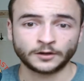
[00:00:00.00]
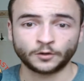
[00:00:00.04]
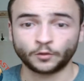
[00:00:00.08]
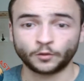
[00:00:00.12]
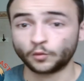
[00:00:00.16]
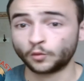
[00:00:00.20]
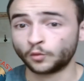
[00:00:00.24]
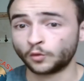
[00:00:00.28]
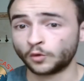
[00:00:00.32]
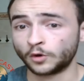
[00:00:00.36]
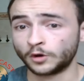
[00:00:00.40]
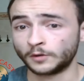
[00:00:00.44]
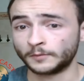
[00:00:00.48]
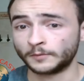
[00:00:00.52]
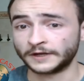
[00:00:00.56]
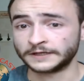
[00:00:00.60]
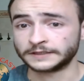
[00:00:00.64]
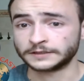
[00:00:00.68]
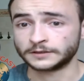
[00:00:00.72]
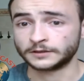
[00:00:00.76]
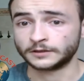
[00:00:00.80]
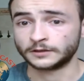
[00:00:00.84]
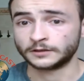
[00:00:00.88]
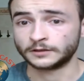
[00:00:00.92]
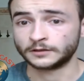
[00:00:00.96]
What am
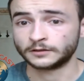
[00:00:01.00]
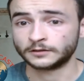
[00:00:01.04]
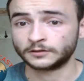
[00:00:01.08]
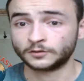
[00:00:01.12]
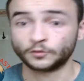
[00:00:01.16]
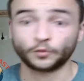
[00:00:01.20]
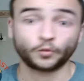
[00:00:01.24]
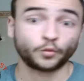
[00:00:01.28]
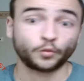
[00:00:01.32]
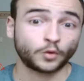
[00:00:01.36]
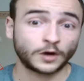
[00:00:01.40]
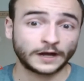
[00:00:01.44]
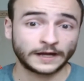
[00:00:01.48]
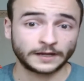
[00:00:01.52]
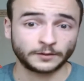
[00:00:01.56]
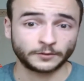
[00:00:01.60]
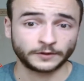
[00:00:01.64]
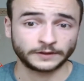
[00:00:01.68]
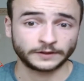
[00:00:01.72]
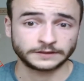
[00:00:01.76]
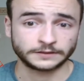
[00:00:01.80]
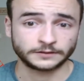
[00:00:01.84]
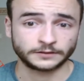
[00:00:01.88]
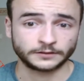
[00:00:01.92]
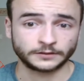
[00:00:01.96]
I doing? Why
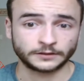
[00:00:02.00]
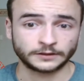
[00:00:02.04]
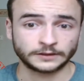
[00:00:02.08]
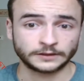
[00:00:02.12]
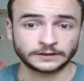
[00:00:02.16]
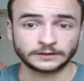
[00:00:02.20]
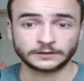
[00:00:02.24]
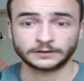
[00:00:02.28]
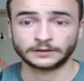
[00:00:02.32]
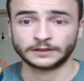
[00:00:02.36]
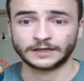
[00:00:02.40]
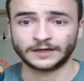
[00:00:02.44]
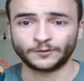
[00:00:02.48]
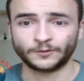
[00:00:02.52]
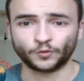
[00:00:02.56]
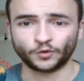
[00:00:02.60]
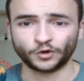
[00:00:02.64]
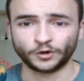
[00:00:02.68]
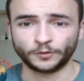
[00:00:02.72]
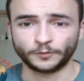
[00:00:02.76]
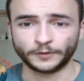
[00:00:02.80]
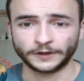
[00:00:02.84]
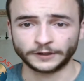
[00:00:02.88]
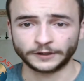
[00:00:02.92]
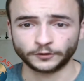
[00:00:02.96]
am I doing it? And
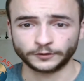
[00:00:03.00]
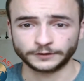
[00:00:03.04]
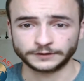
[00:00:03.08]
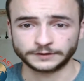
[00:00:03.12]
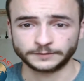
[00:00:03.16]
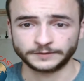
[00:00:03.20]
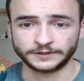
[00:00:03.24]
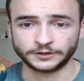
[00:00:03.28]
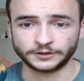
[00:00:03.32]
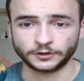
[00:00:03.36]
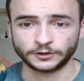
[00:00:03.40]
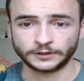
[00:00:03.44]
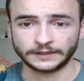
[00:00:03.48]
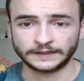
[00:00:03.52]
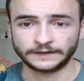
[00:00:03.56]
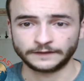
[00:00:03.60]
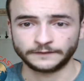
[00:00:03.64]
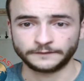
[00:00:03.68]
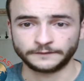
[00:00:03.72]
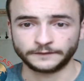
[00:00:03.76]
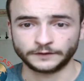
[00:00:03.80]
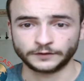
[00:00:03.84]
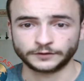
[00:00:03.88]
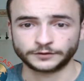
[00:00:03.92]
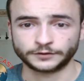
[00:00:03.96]
what am I going to be doing in
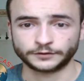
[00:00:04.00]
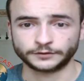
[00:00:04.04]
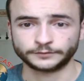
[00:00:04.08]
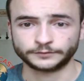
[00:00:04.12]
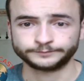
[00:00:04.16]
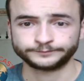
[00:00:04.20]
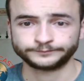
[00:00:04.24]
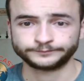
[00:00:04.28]
the future?